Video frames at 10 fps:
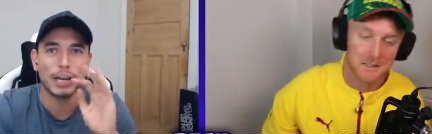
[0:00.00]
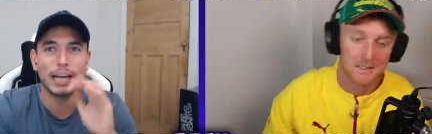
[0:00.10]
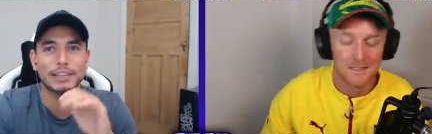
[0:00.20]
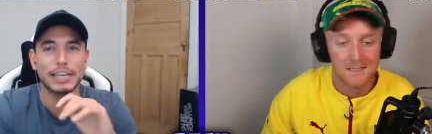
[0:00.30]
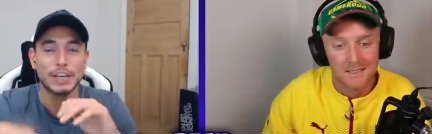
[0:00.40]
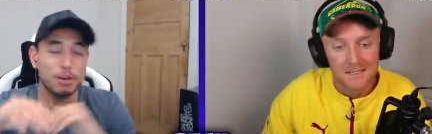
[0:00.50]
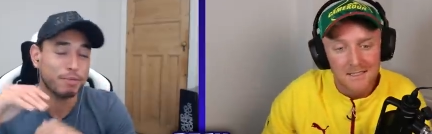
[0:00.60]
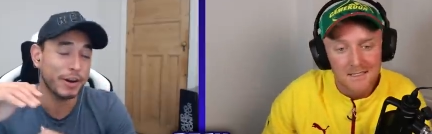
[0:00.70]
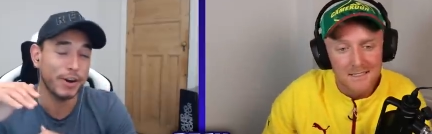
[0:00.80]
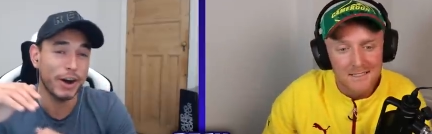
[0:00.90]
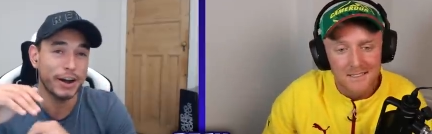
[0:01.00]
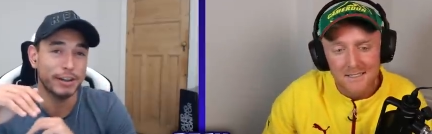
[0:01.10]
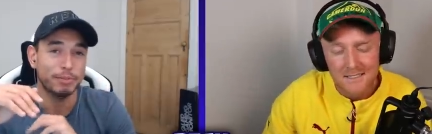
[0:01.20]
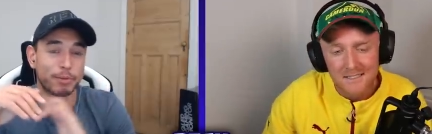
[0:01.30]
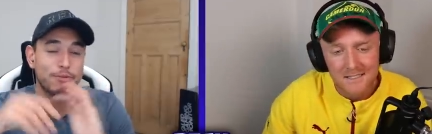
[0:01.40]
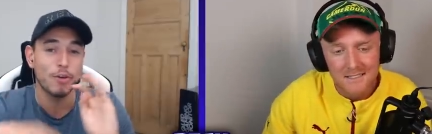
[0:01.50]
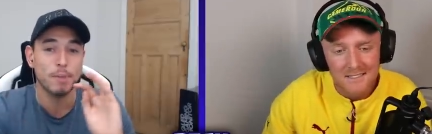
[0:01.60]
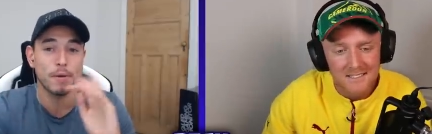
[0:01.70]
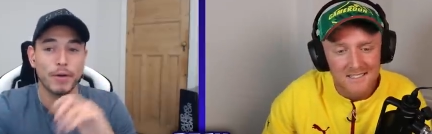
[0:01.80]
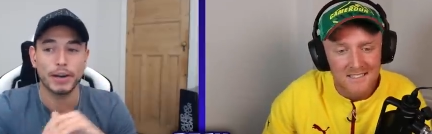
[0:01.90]
Speaker 1: classic. You've probably not heard of this
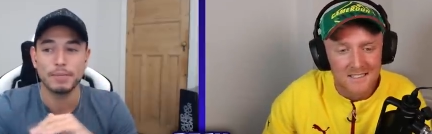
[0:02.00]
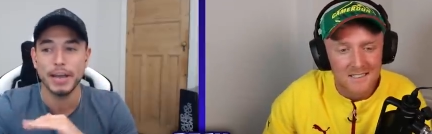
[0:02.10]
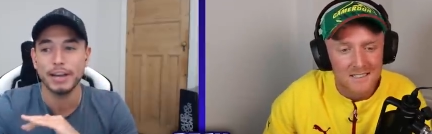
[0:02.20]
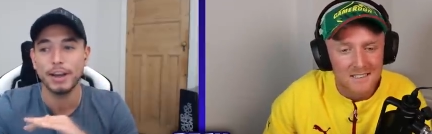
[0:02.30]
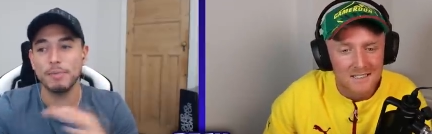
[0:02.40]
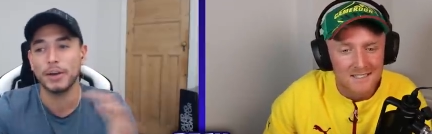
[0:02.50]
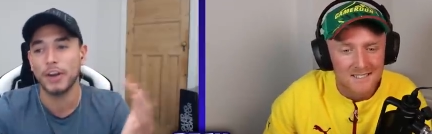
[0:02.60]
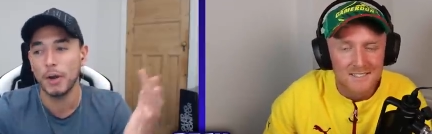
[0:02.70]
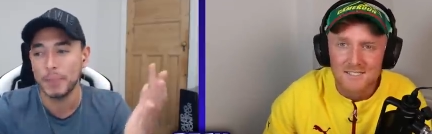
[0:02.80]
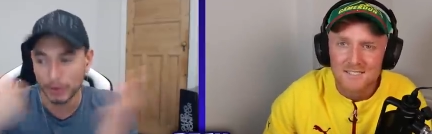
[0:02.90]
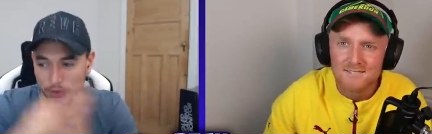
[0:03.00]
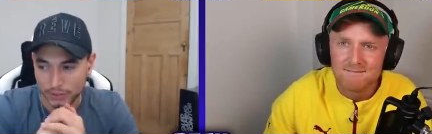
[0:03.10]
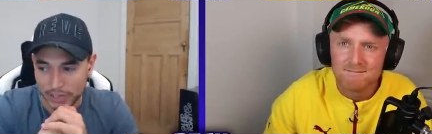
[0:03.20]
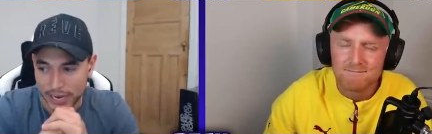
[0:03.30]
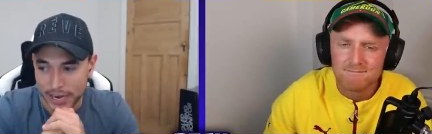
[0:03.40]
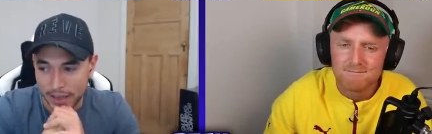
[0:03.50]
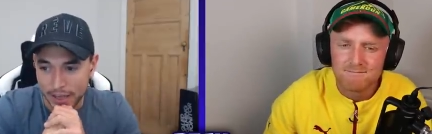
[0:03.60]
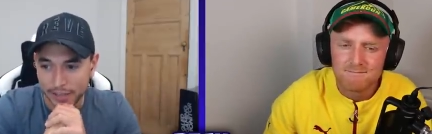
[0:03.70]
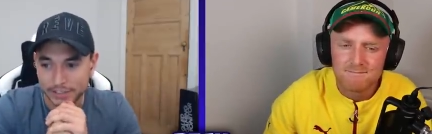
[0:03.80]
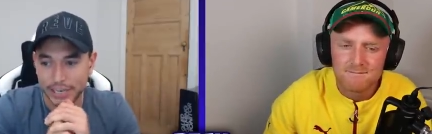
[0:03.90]
before, but we're going to make like my girl Beyonce
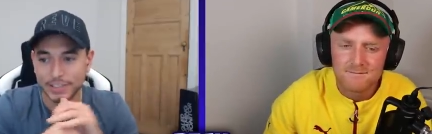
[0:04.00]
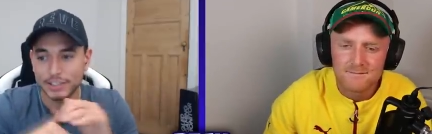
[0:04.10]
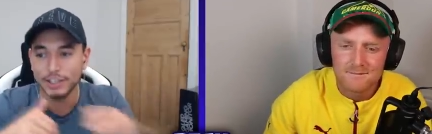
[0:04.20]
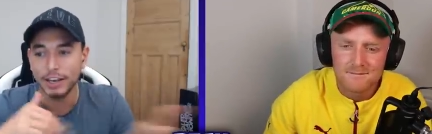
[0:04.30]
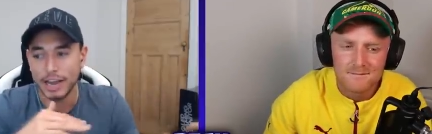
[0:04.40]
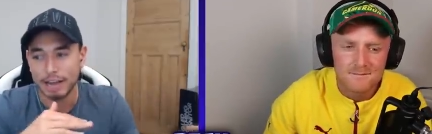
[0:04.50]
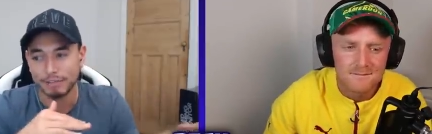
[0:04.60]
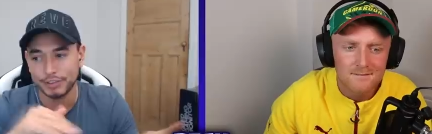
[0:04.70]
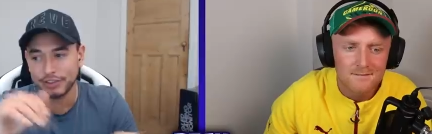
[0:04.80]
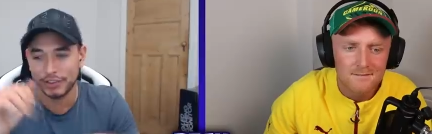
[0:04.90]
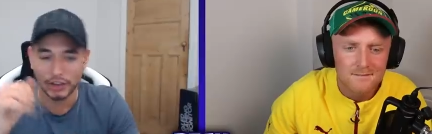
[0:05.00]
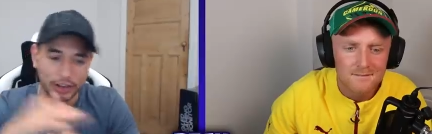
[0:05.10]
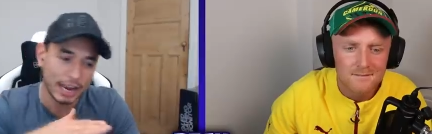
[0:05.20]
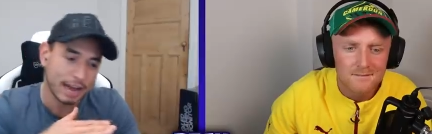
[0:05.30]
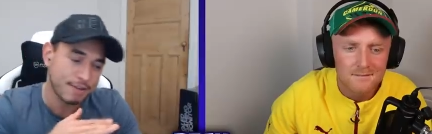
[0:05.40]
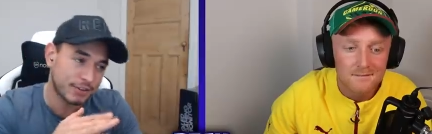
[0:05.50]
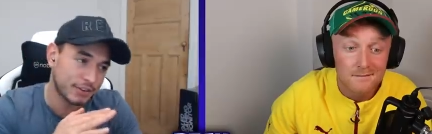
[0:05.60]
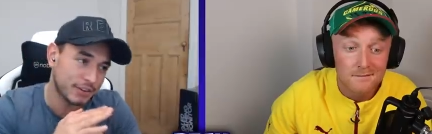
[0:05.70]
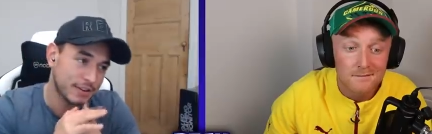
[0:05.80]
and say to the left, to the left.